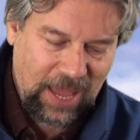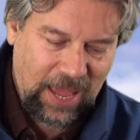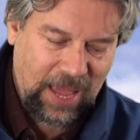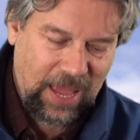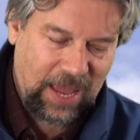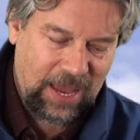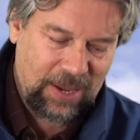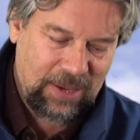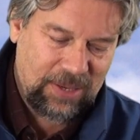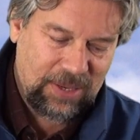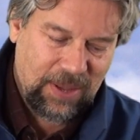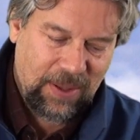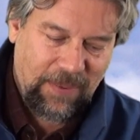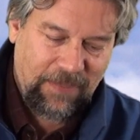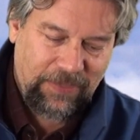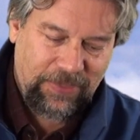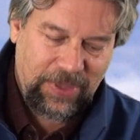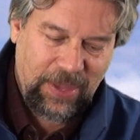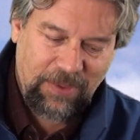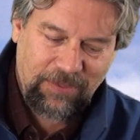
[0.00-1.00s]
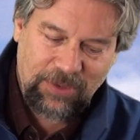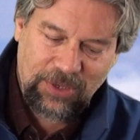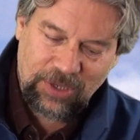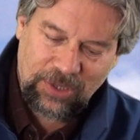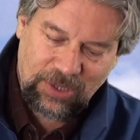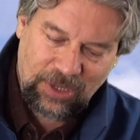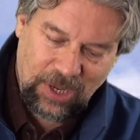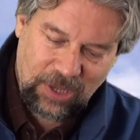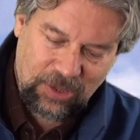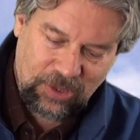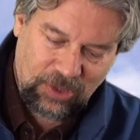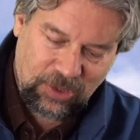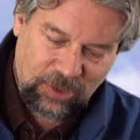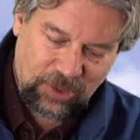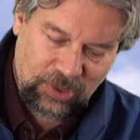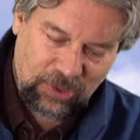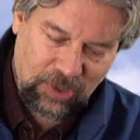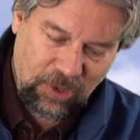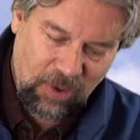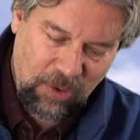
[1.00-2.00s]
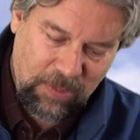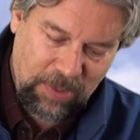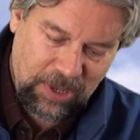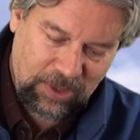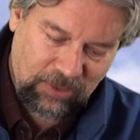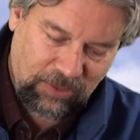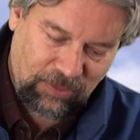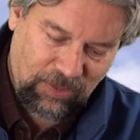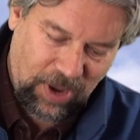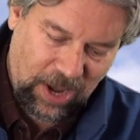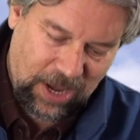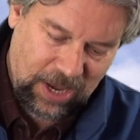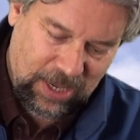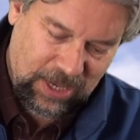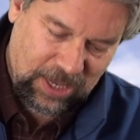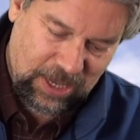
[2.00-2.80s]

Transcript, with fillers: and they've just done so much right.